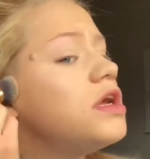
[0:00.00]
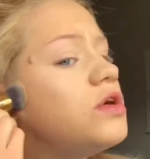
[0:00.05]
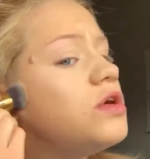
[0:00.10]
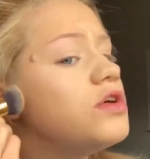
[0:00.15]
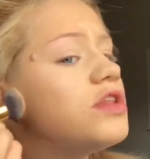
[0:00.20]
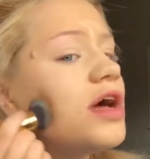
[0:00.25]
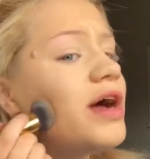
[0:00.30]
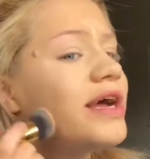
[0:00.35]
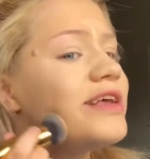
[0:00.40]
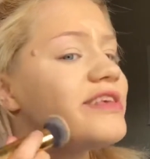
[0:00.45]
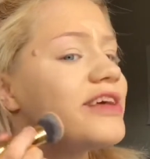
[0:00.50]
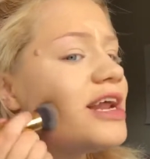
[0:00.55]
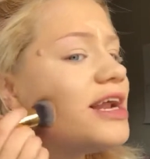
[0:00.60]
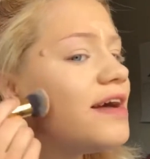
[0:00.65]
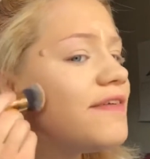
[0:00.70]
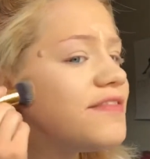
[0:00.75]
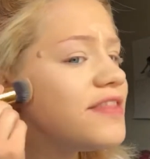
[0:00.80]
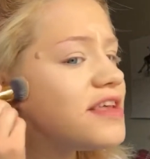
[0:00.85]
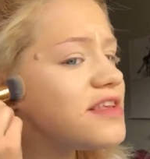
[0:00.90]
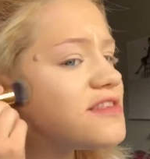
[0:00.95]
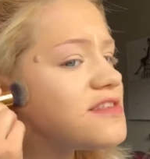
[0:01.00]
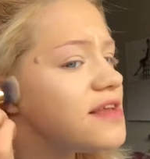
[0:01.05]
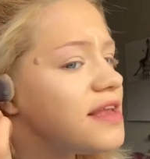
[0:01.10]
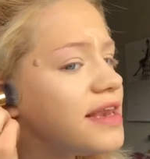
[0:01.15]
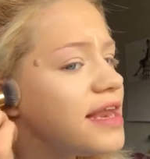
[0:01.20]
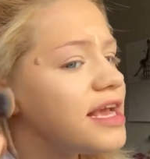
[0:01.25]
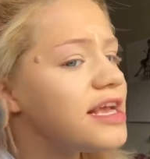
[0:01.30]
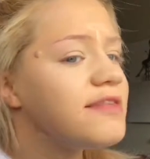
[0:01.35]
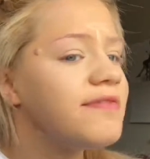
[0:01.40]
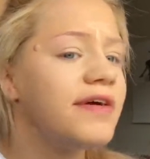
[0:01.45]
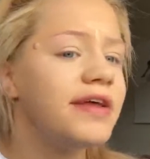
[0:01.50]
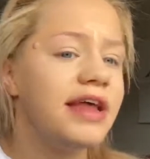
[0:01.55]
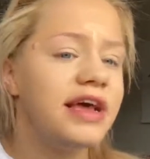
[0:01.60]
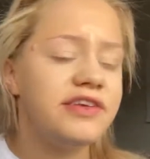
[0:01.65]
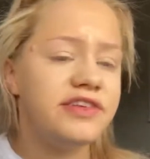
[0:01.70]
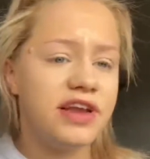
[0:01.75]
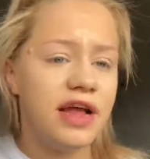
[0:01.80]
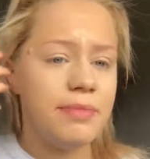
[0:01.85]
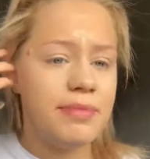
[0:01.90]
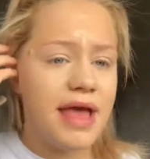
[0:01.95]
Although I said I love this NYX
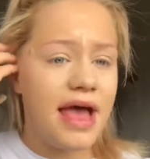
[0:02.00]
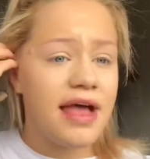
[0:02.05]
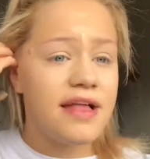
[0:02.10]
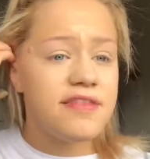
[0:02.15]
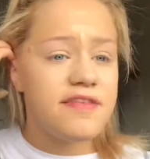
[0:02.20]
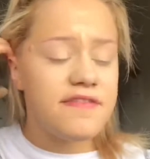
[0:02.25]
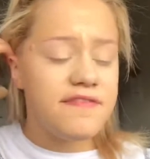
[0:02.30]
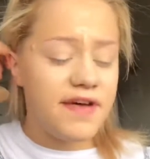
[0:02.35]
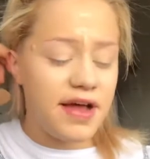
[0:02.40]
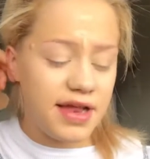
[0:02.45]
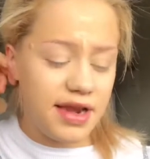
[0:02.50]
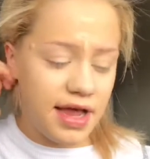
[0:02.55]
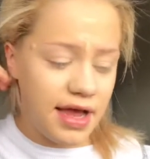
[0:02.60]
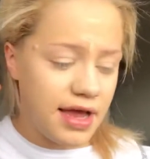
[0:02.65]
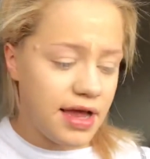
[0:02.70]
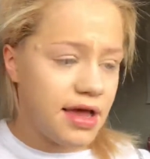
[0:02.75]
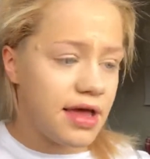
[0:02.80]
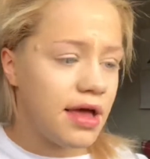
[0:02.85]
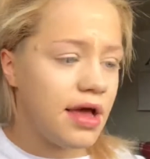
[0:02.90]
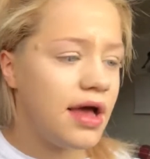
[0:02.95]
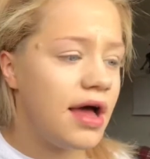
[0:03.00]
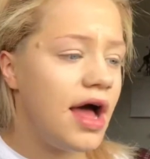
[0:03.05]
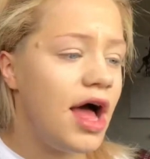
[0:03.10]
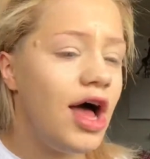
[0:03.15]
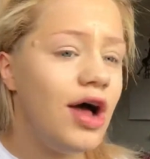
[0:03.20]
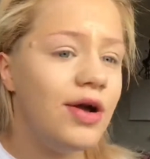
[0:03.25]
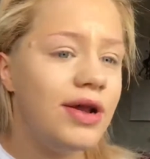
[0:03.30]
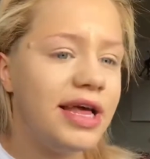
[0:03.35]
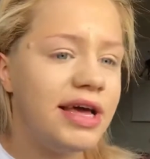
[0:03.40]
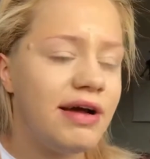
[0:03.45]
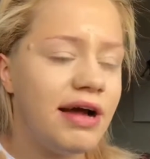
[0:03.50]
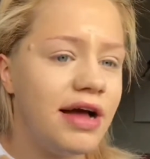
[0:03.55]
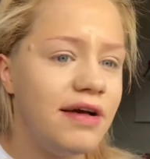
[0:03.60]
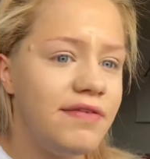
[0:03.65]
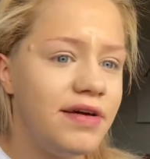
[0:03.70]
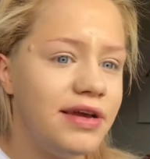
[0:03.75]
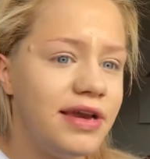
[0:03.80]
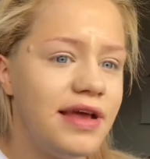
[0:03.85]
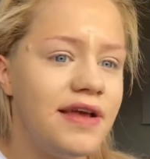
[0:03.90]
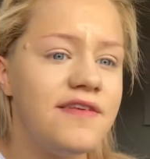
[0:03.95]
foundation, I'm yet to find like a holy grail
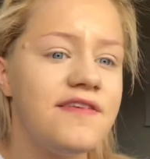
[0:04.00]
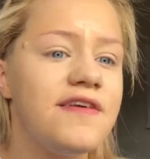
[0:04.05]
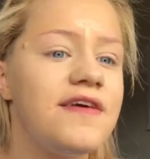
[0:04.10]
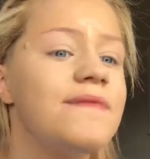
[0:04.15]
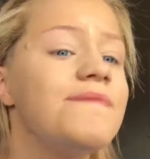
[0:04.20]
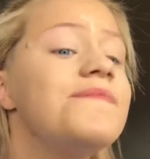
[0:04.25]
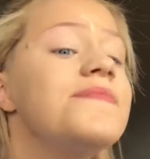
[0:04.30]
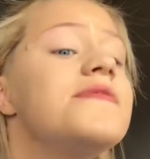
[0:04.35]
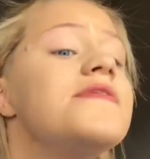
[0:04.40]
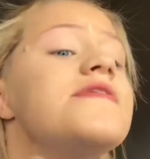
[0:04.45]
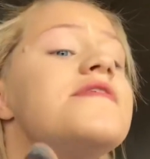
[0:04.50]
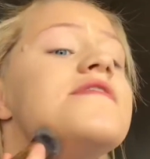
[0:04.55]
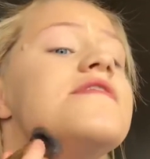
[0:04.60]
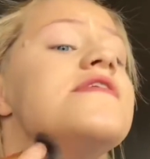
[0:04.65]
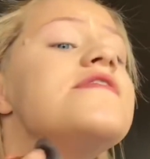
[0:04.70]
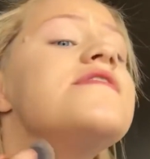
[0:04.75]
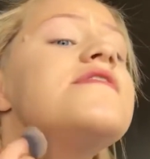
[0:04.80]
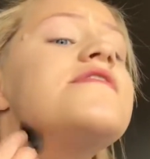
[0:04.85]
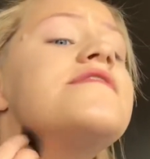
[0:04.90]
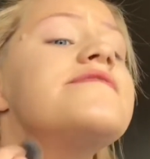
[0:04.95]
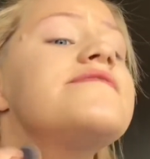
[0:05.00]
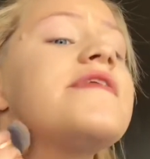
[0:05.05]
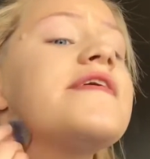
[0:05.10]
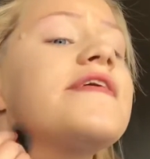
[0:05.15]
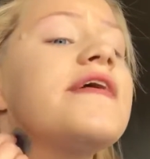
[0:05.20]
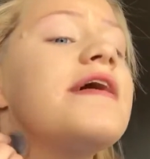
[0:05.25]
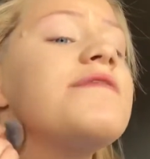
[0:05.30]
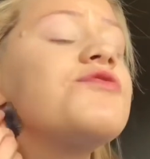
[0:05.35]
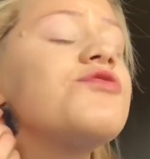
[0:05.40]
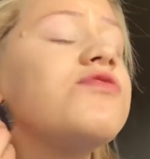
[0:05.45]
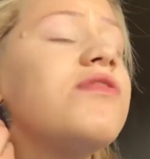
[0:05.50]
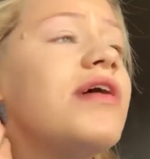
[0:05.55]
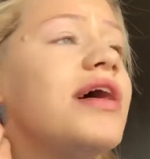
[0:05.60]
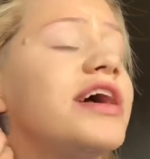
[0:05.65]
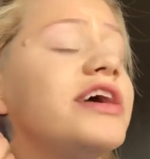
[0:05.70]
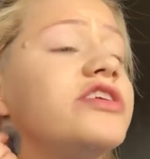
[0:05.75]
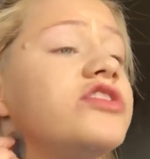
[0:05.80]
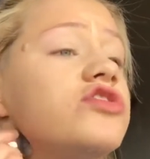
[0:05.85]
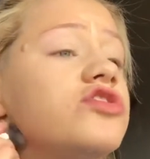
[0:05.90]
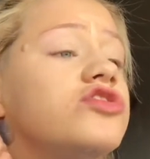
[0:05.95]
foundation. Like, I've
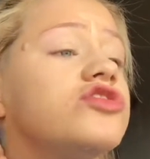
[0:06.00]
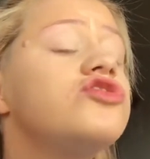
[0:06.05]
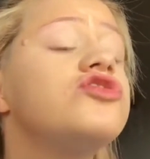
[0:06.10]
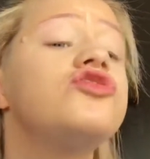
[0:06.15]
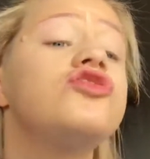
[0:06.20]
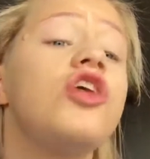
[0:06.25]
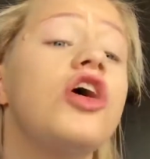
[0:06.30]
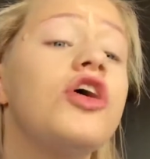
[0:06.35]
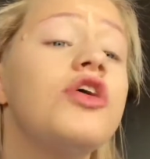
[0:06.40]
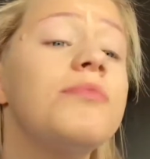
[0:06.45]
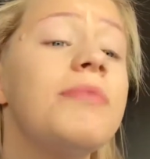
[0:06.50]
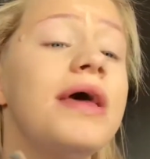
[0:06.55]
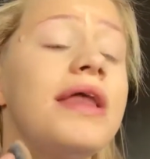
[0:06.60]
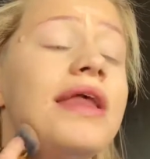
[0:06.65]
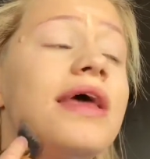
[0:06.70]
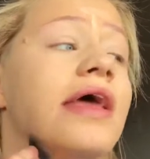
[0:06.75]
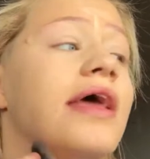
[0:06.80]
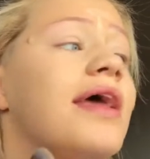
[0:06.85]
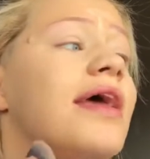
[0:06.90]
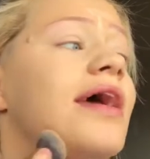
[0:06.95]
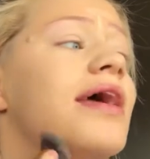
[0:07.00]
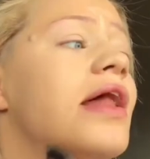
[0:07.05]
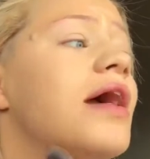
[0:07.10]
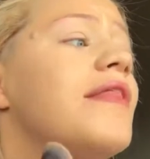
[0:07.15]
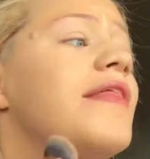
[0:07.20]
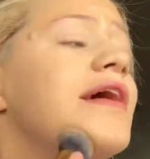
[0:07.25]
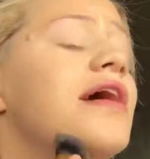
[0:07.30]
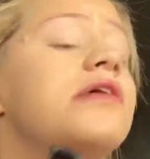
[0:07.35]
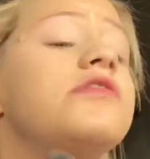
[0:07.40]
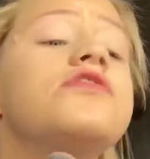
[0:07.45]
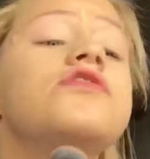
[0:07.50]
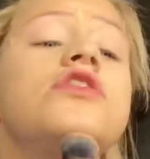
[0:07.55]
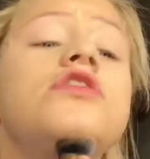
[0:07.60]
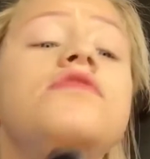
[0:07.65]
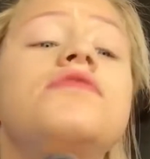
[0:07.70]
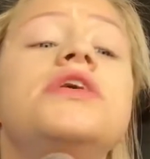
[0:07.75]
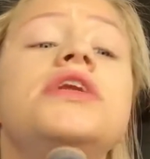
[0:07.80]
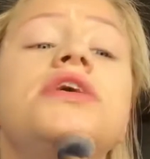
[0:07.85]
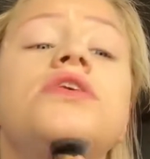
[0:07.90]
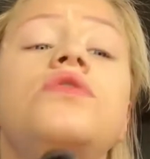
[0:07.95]
tried so many and I think I just got
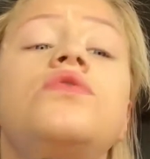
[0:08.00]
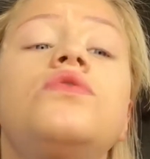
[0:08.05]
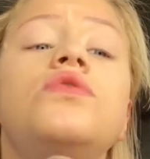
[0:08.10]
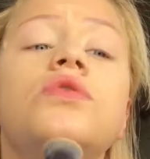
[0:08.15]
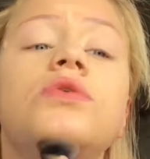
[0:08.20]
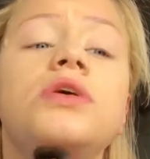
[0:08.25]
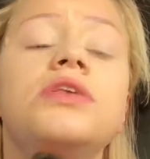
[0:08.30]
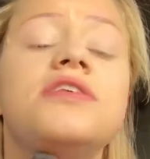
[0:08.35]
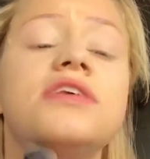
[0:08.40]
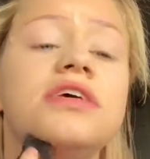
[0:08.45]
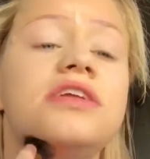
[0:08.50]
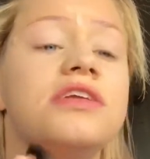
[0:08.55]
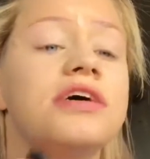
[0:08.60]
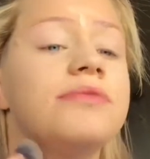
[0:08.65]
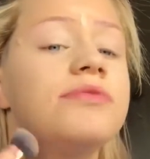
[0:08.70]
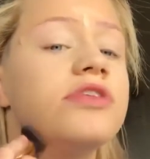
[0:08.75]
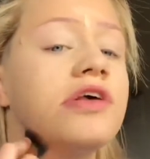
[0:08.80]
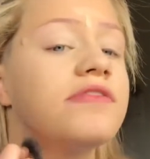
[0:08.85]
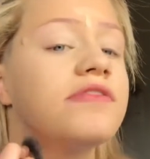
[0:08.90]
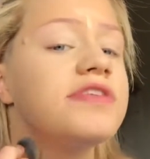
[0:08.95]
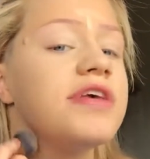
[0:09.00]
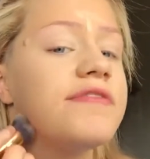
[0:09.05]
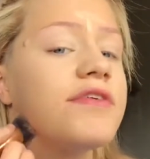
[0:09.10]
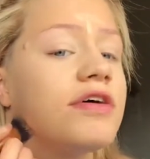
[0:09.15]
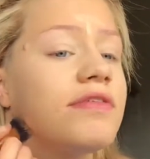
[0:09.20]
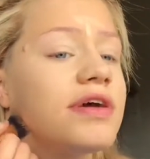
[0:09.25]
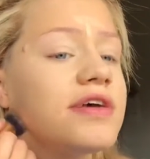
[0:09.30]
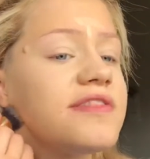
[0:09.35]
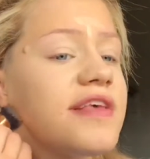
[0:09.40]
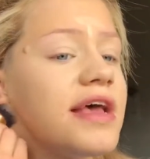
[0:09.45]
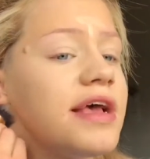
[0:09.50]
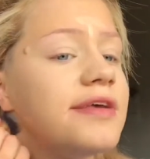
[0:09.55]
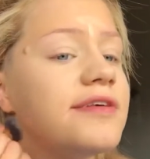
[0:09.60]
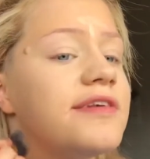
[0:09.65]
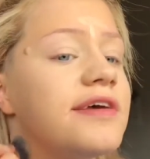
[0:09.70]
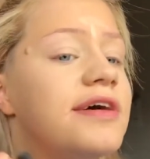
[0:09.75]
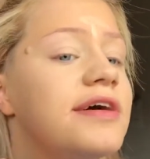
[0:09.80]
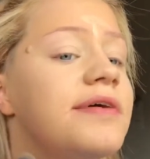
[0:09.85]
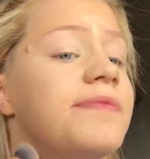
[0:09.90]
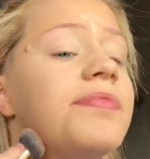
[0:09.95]
a really awkward skin type because obviously I've got
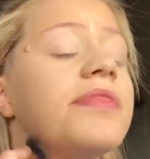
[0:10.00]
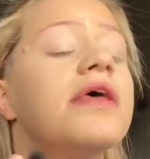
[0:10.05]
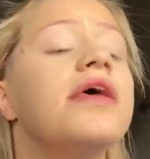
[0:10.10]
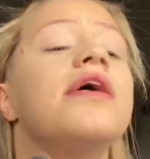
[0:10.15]
rosacea.